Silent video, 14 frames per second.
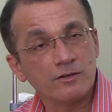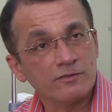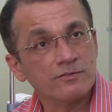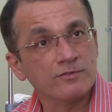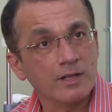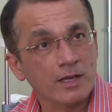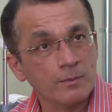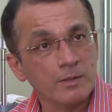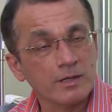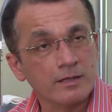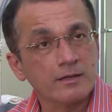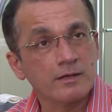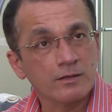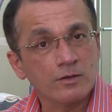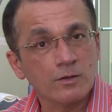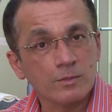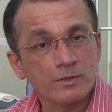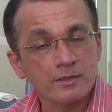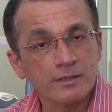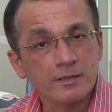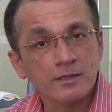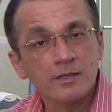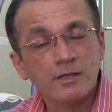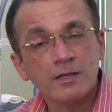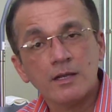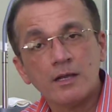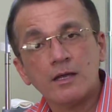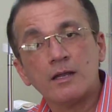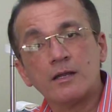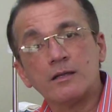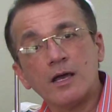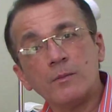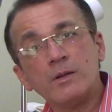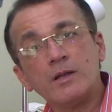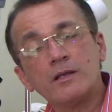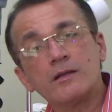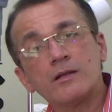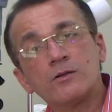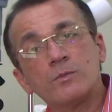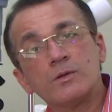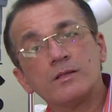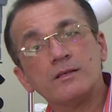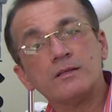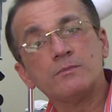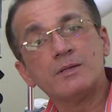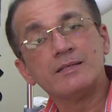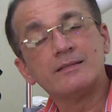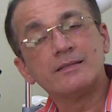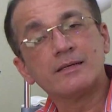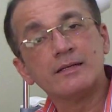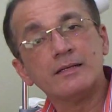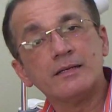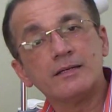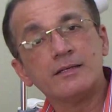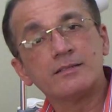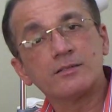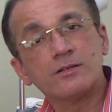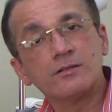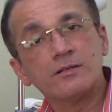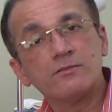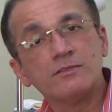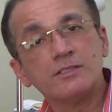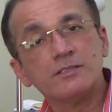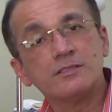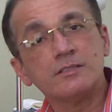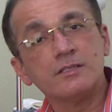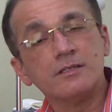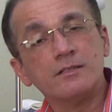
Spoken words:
of diabetic retinopathy. Diabetic retinopathy is basically a disorder which,